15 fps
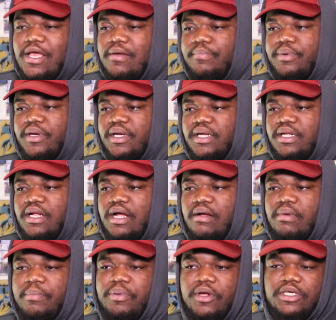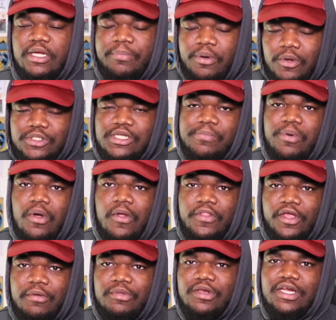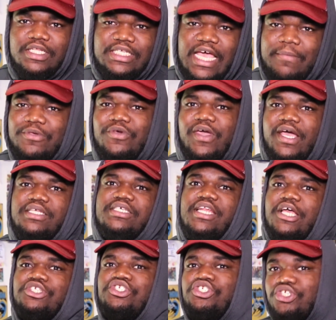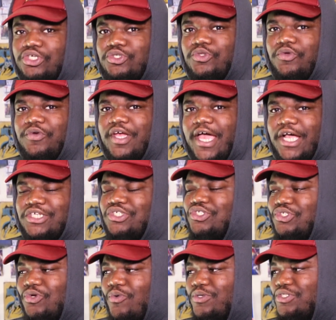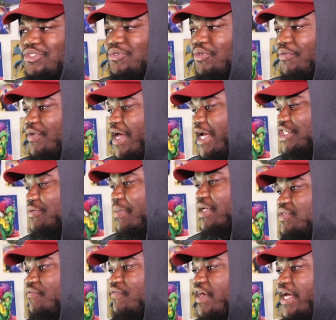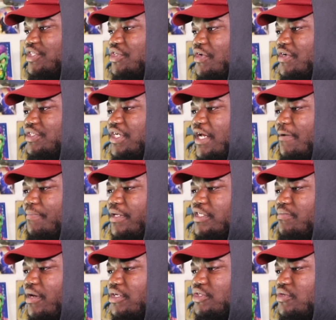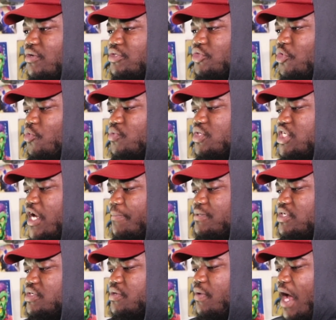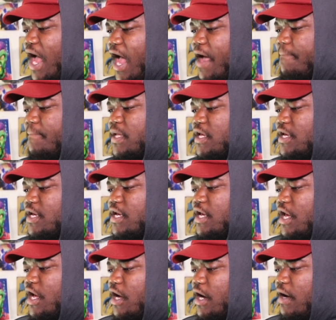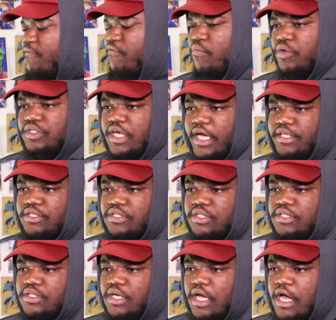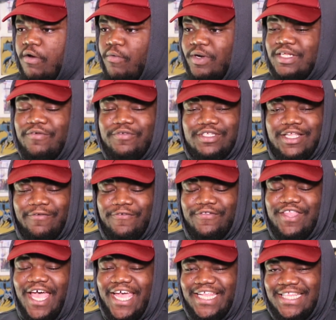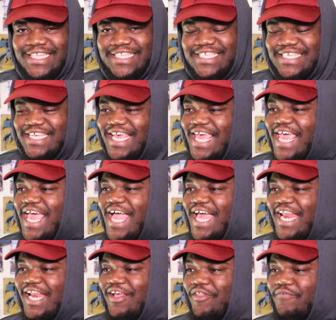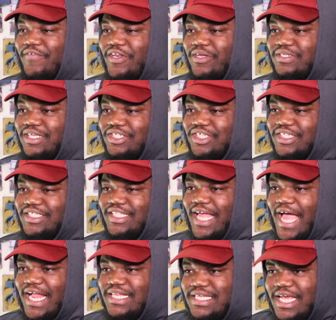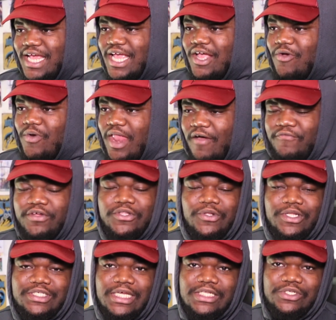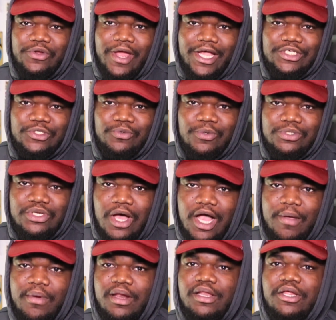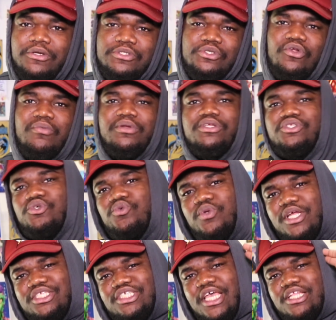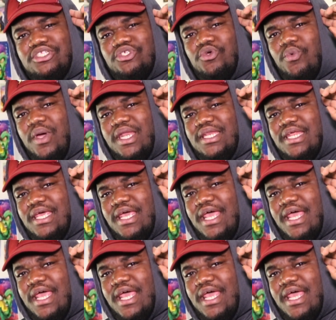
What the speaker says: But I posted a poll in the community tab. You guys said I should do the reaction, so we'll just do the reaction, if you guys are new to the channel, please make sure to subscribe for more Titans, whatever's left of Titans, and any other videos such as that. Without further ado, let's get into the reaction. We'll talk about it later as you normally do. Let's get into it